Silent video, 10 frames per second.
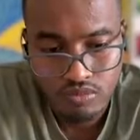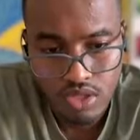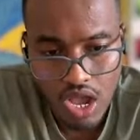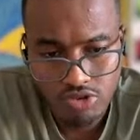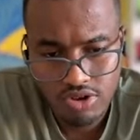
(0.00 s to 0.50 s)

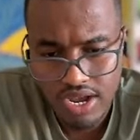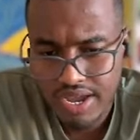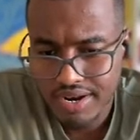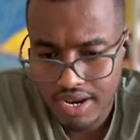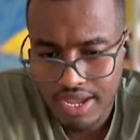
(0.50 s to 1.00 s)
Actually, I
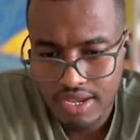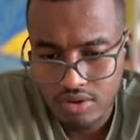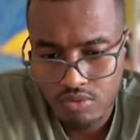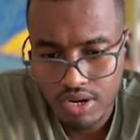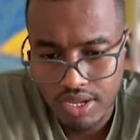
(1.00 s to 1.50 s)
kind of like it
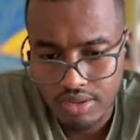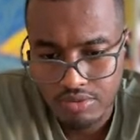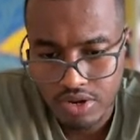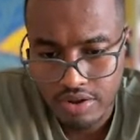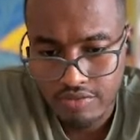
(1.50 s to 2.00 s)
what he
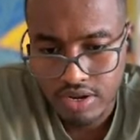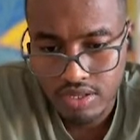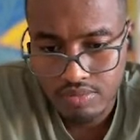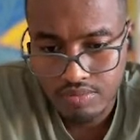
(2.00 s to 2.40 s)
delivered.